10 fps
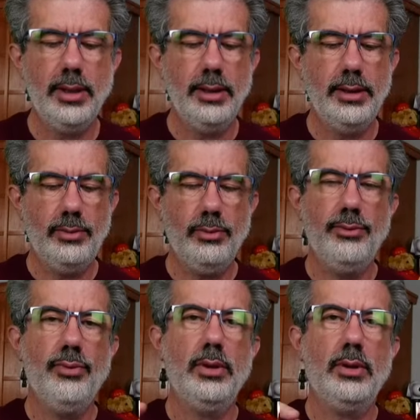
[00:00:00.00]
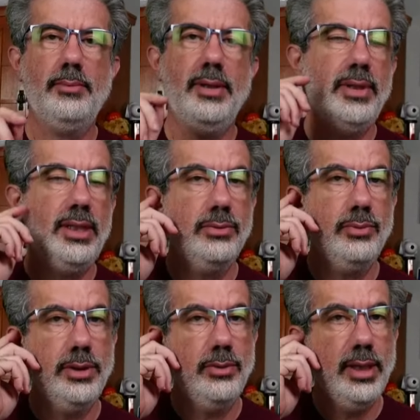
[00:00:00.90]
it on this one for a little bit because
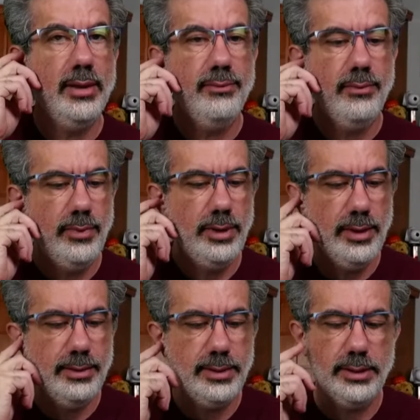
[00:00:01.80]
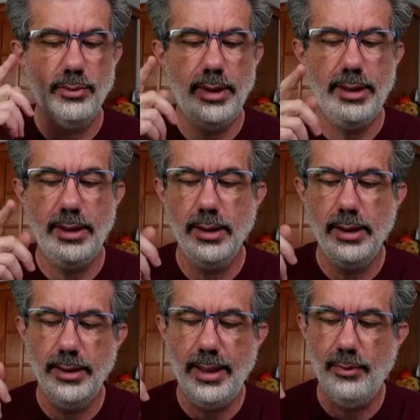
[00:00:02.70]
we do have such a great deal
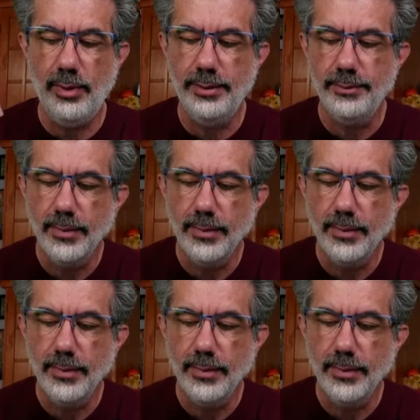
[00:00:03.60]
on that one.